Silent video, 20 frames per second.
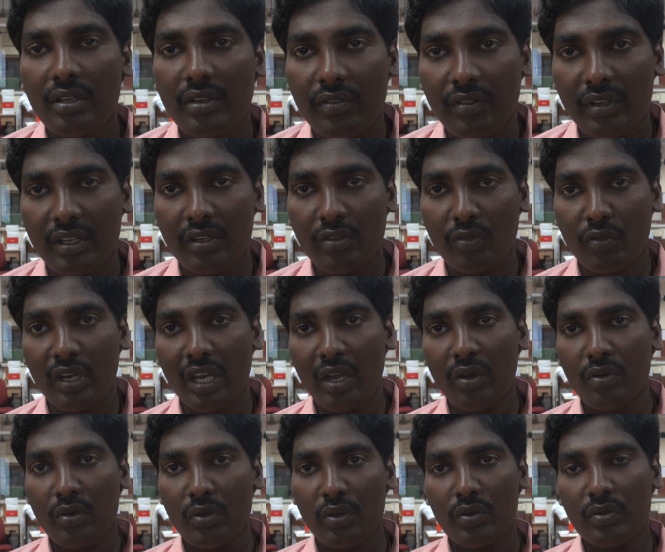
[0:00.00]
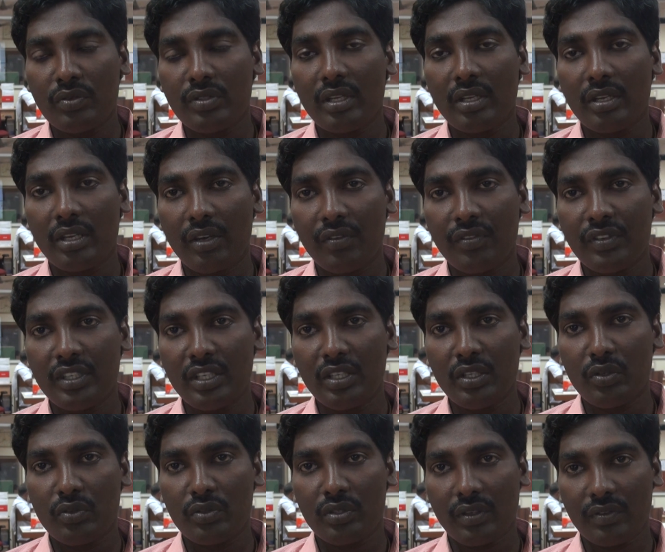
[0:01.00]
we have to use the
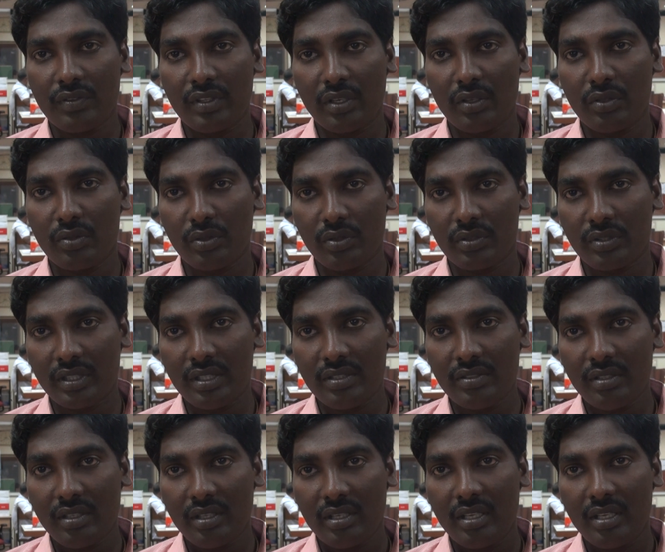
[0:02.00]
efficient use of the resources.